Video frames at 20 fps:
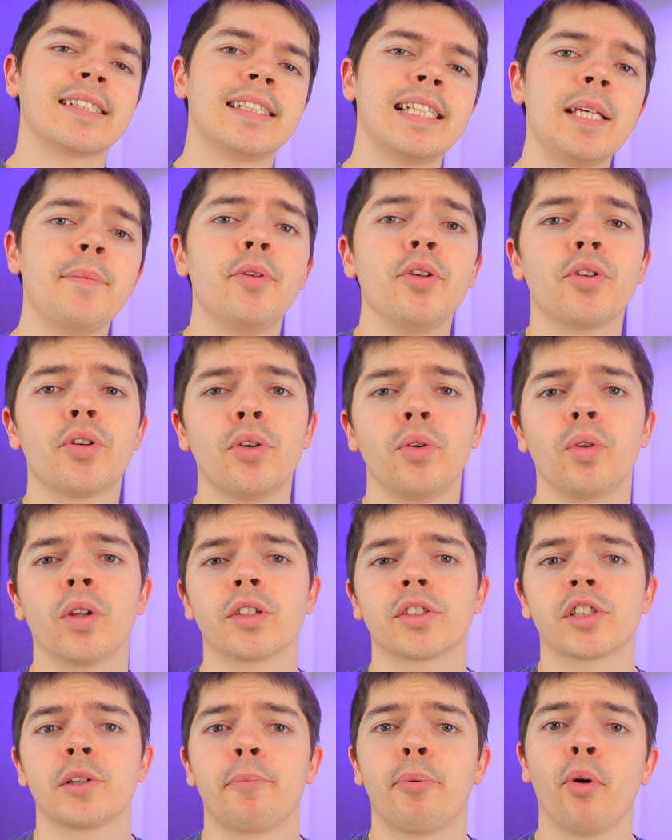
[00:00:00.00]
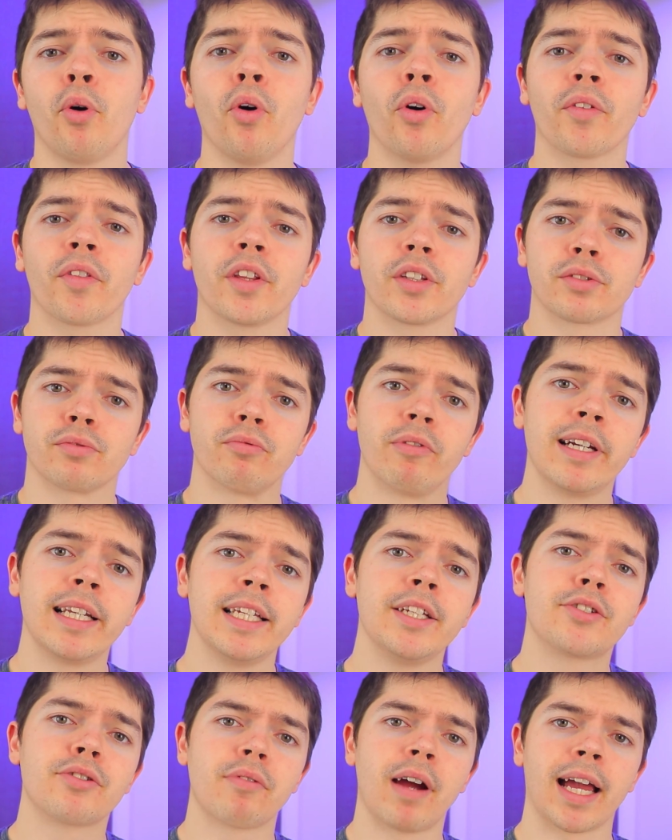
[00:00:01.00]
CPU cooler support that's
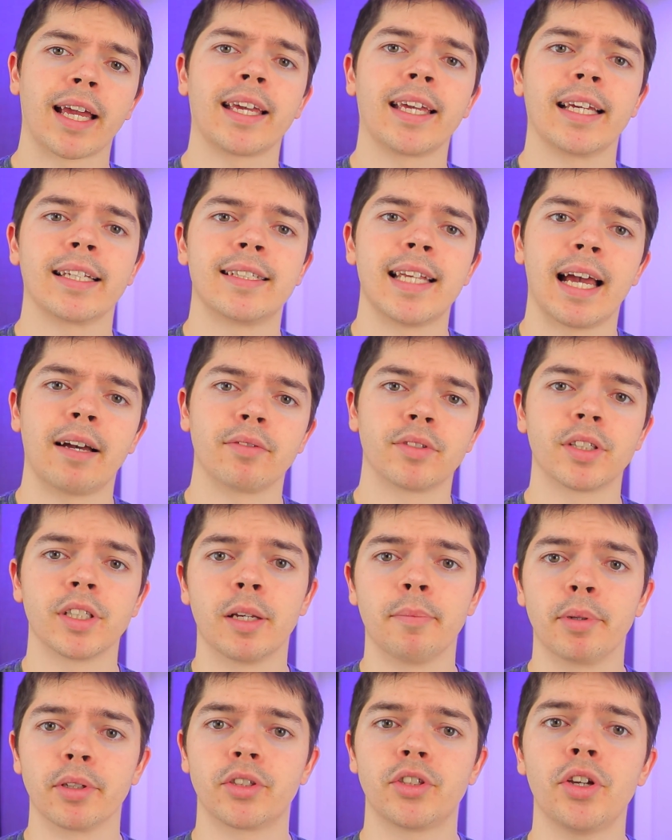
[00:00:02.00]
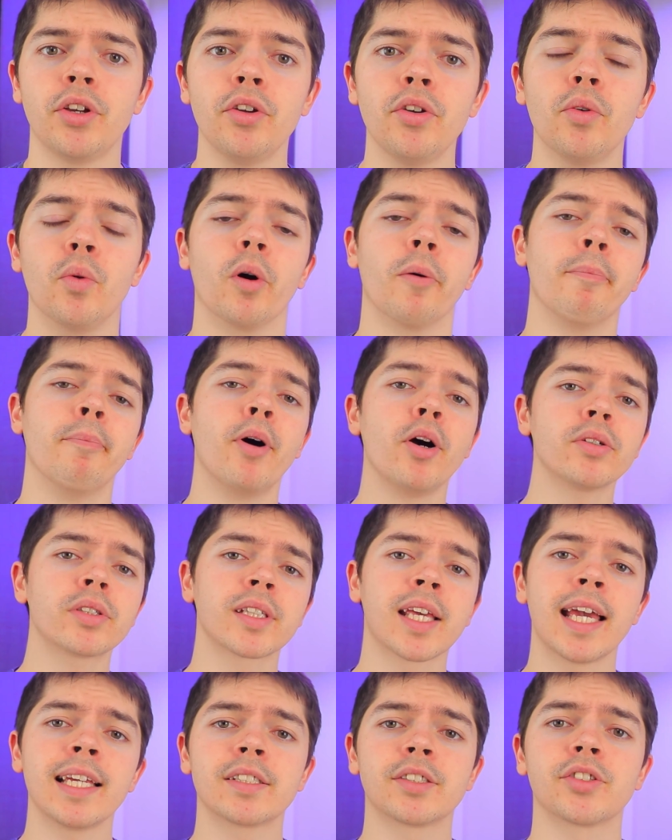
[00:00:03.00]
really dragging it down to number 2. Most
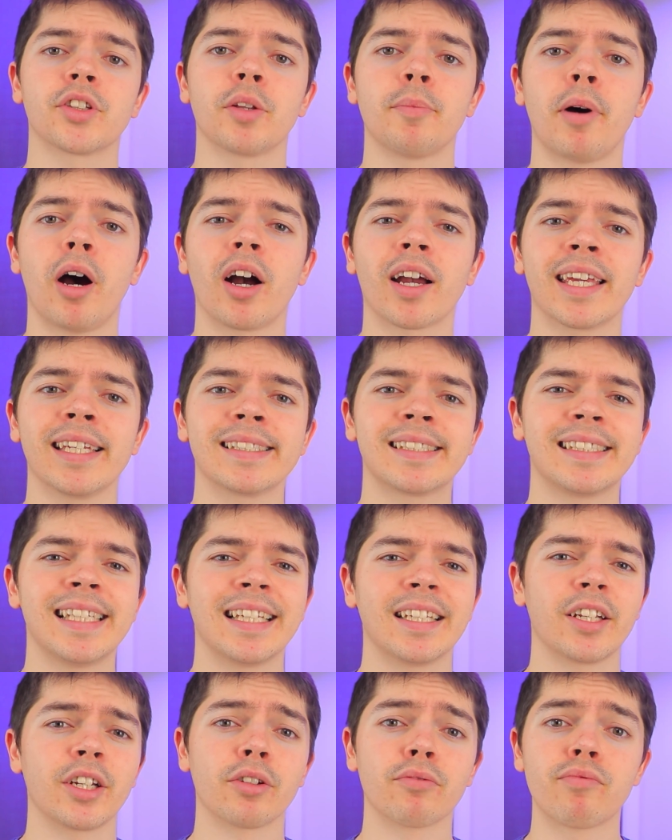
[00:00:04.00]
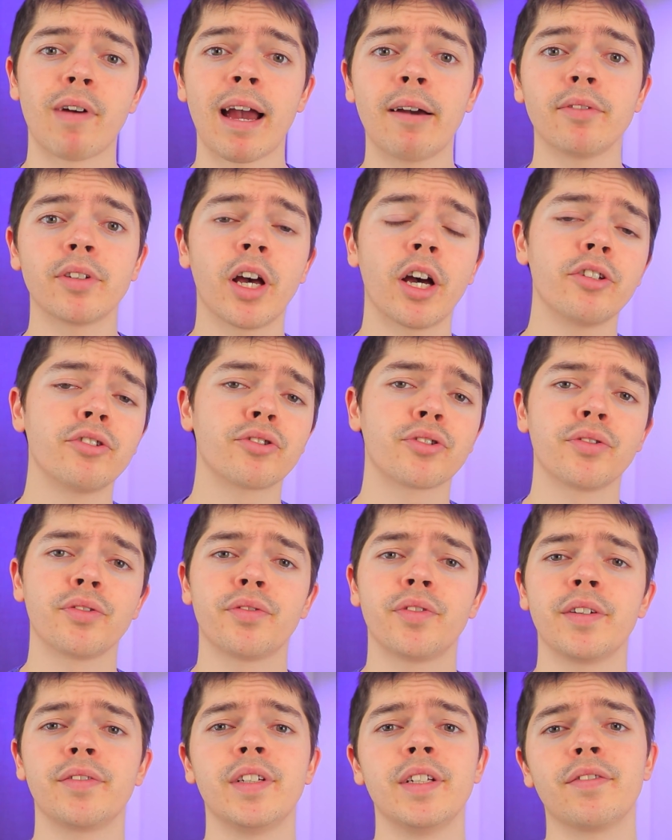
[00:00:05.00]
cases on the market sit at around
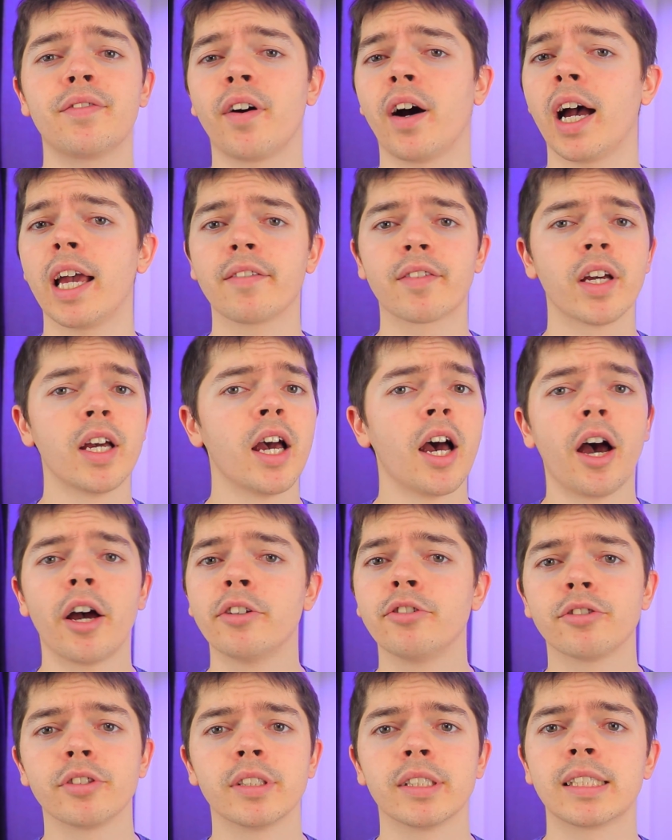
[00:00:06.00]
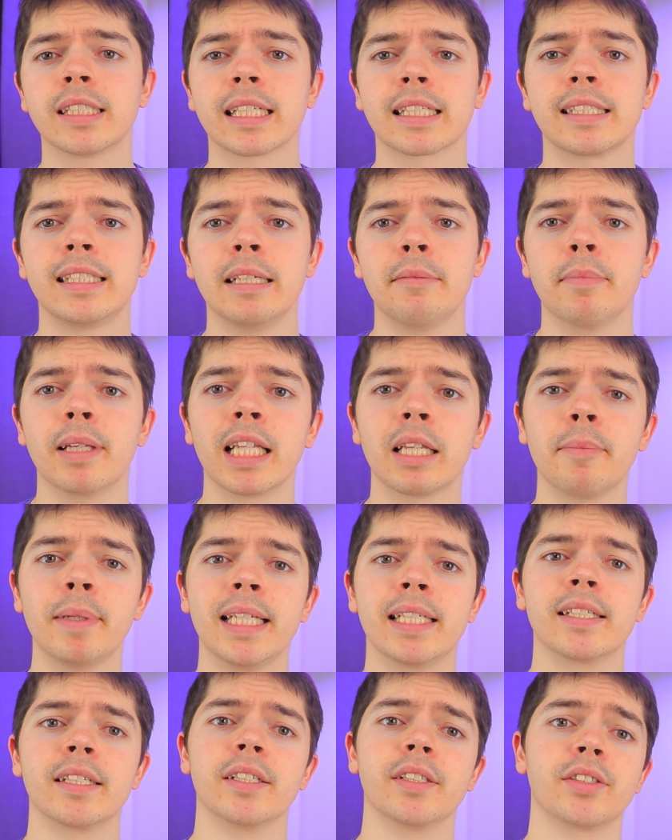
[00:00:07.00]
155
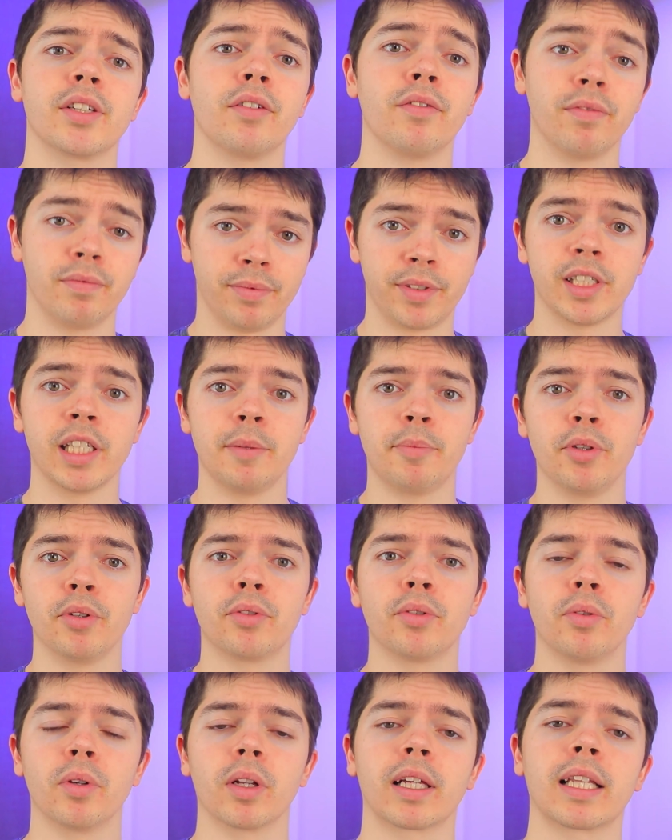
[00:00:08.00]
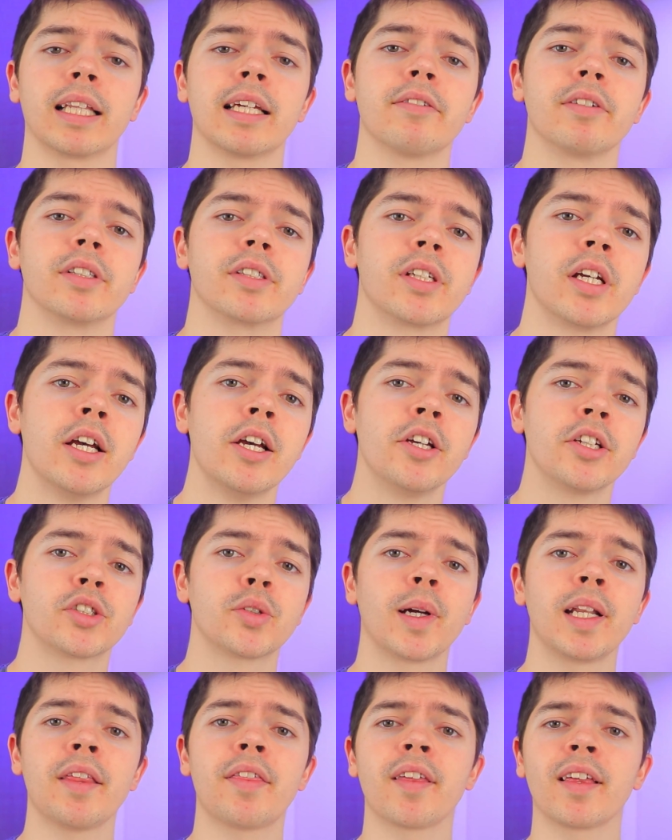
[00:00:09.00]
160mm of CPU cooler clearance,
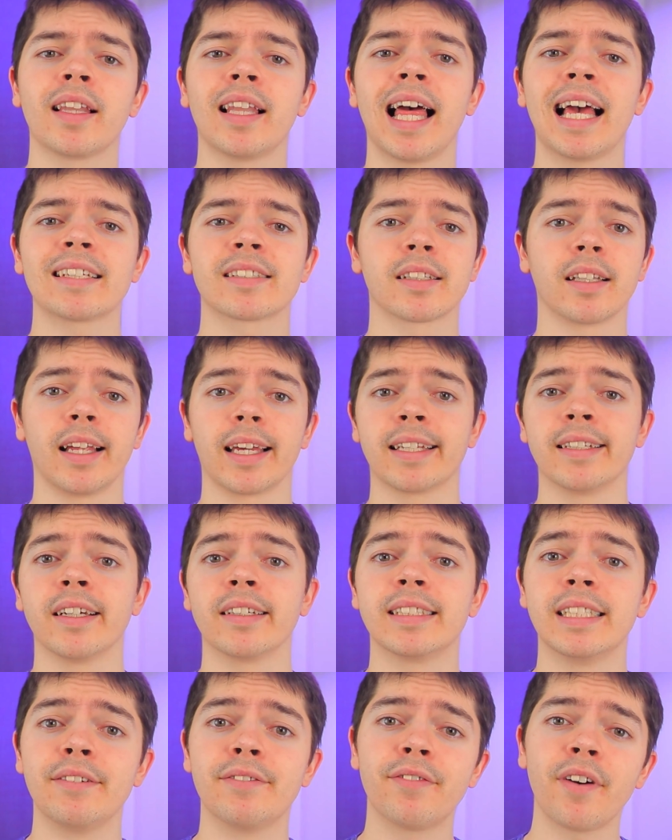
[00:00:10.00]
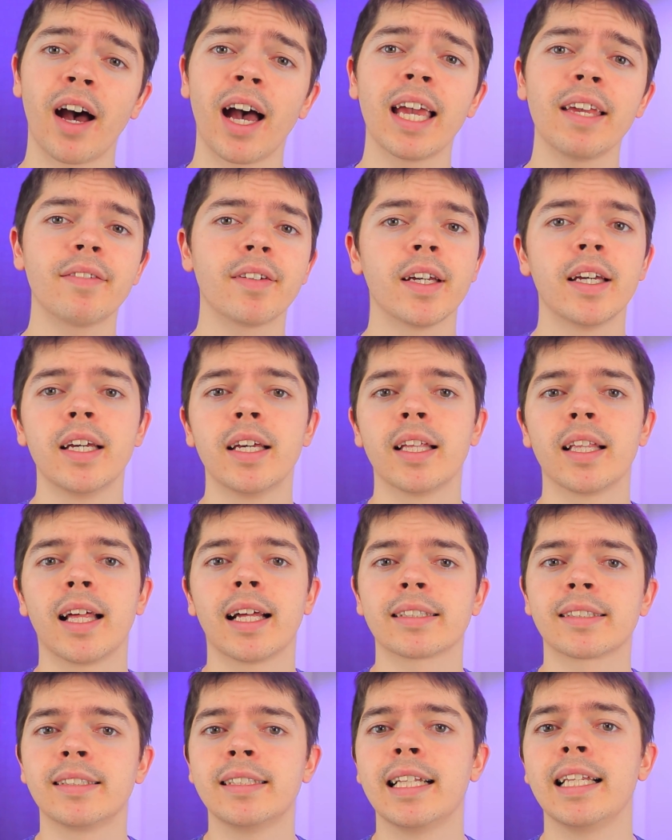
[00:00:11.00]
so anything less like 95,
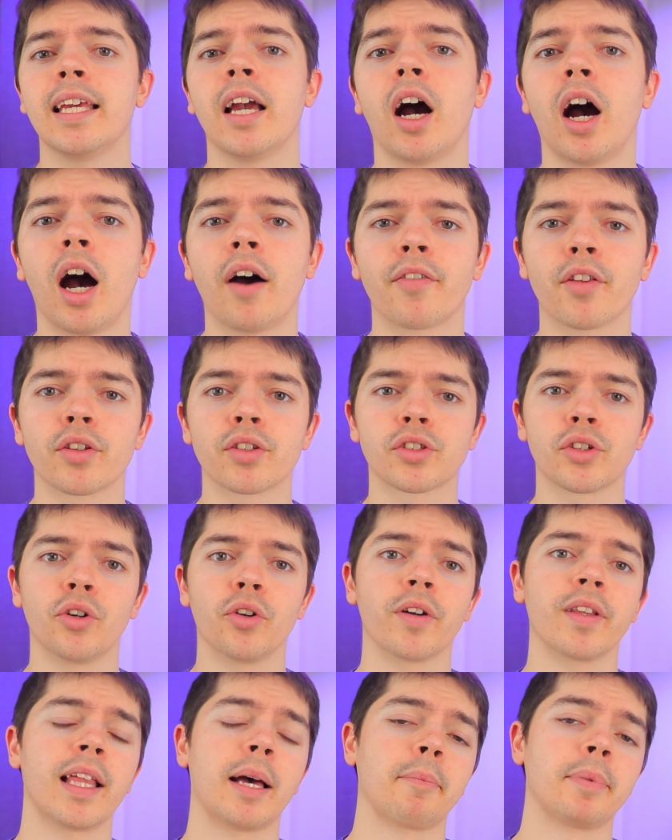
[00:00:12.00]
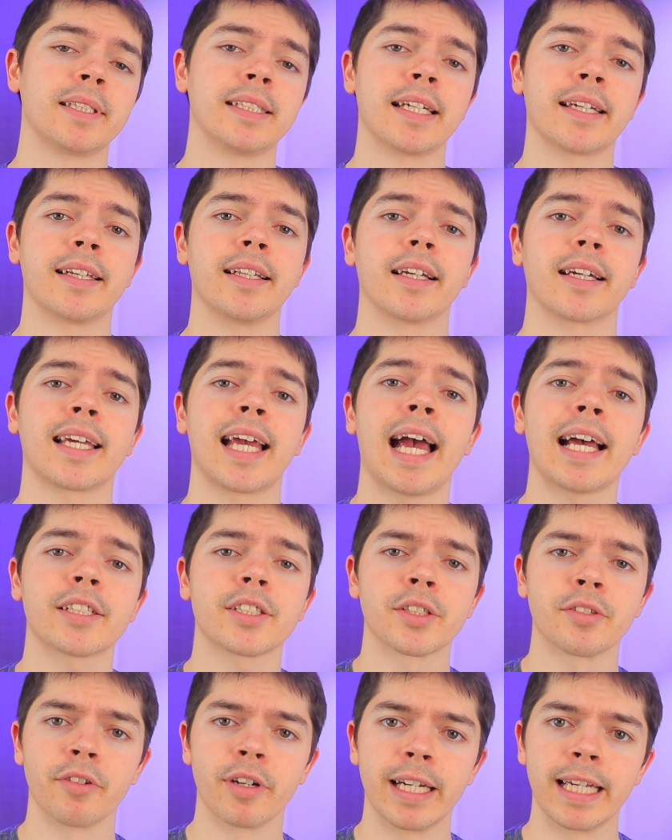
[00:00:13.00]
that's nearly half the score in that particular
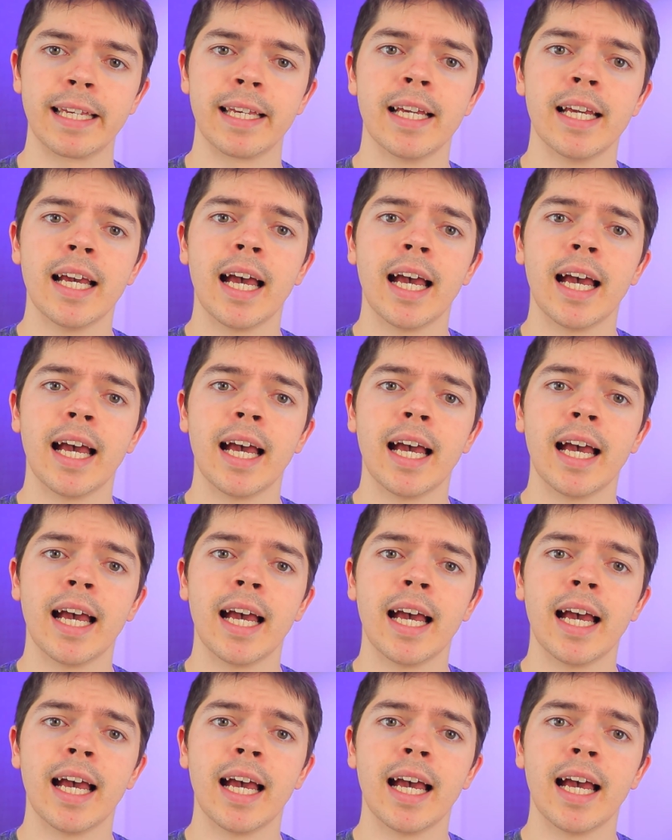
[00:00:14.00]
category.